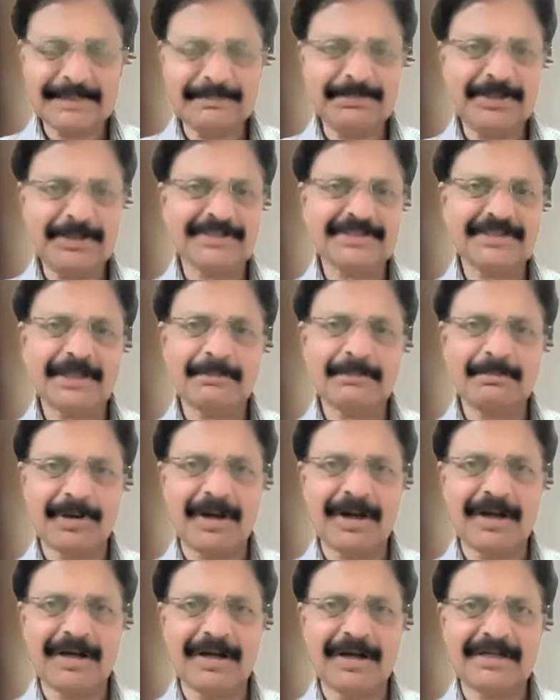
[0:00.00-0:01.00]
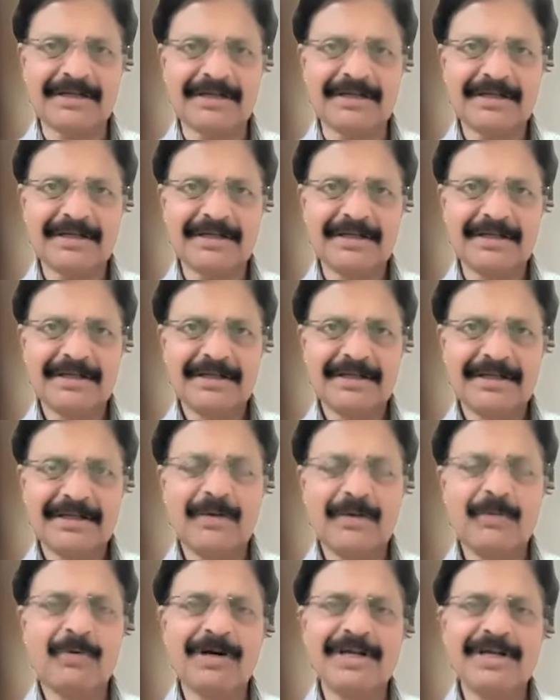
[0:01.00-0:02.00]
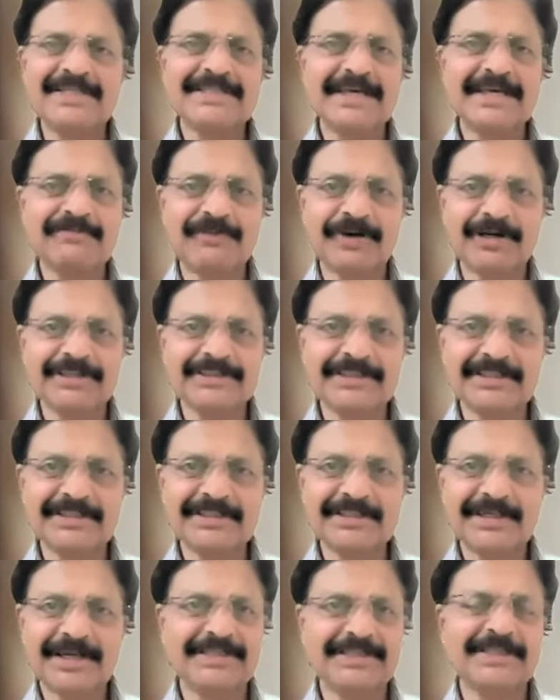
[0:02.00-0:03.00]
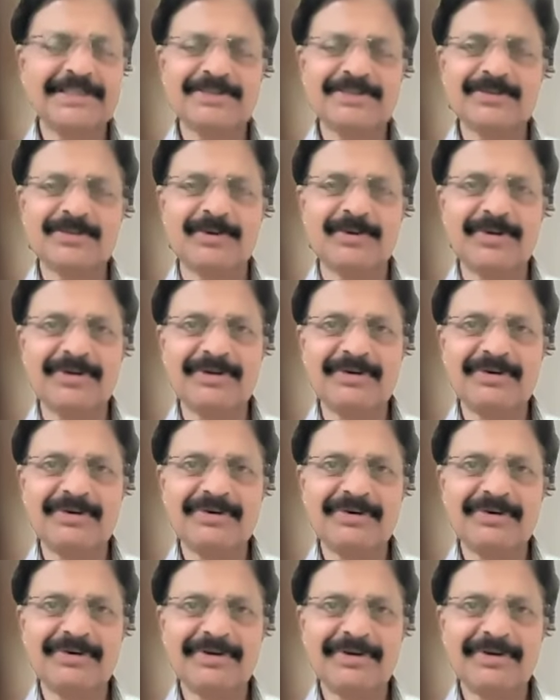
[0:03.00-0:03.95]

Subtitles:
receptors are blocked, now what is their function? I just told you.